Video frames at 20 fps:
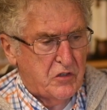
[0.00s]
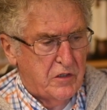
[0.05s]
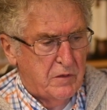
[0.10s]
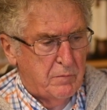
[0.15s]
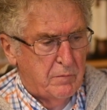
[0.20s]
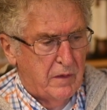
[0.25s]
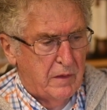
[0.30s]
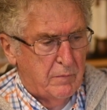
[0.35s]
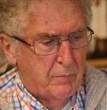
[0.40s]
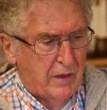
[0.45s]
the
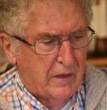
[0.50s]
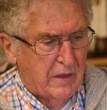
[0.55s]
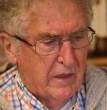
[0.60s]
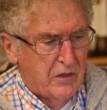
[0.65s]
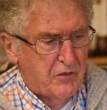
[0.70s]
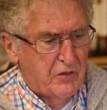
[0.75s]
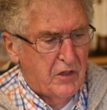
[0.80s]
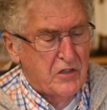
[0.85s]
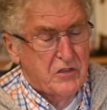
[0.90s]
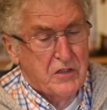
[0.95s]

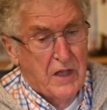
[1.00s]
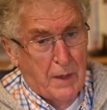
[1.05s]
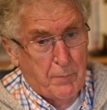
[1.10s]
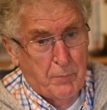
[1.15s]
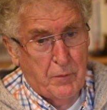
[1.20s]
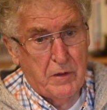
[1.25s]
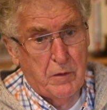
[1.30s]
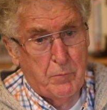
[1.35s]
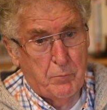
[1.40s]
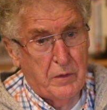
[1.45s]
mechanization,
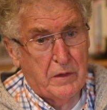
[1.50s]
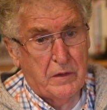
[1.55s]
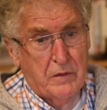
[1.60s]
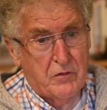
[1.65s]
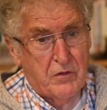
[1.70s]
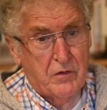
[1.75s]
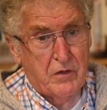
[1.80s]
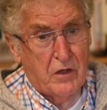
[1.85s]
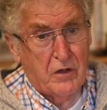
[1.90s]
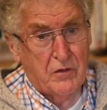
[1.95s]
happened in Britain
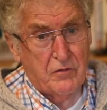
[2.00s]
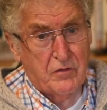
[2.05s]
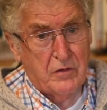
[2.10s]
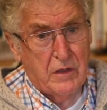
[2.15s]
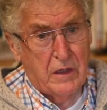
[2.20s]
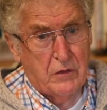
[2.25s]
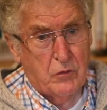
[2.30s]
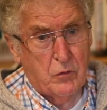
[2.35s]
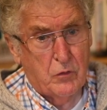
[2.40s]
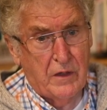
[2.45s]

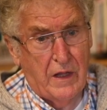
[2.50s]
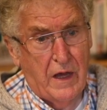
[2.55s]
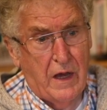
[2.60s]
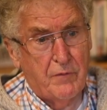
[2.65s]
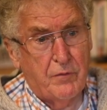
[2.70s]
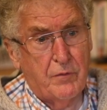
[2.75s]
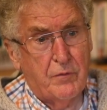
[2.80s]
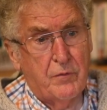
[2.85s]
2.5